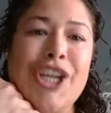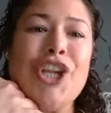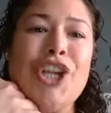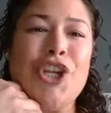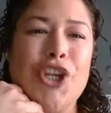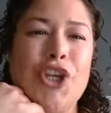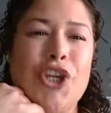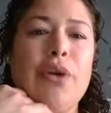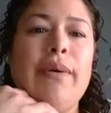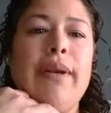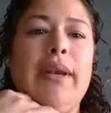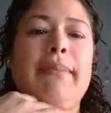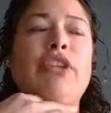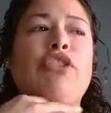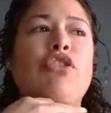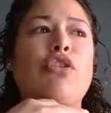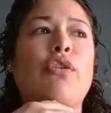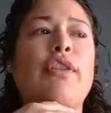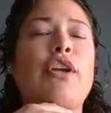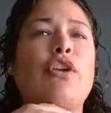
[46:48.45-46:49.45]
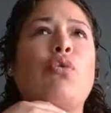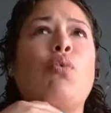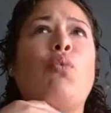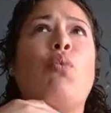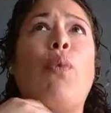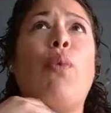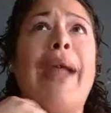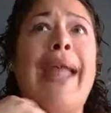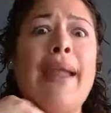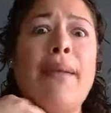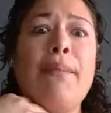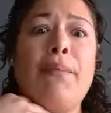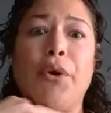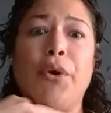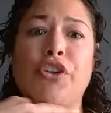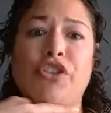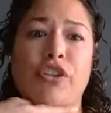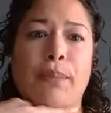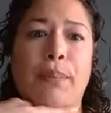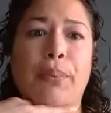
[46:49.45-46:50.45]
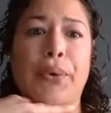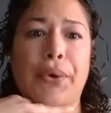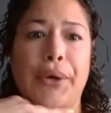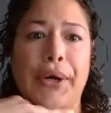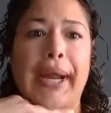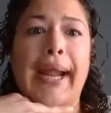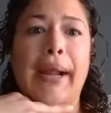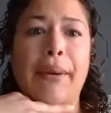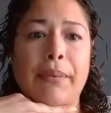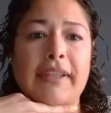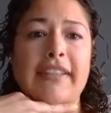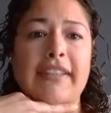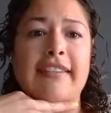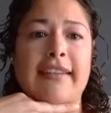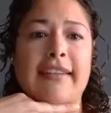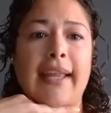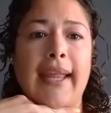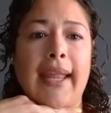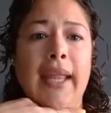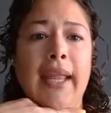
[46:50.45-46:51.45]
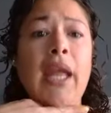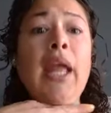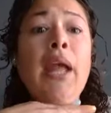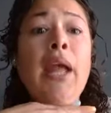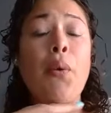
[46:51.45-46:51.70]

You know what I mean? So there's way more support, I would say,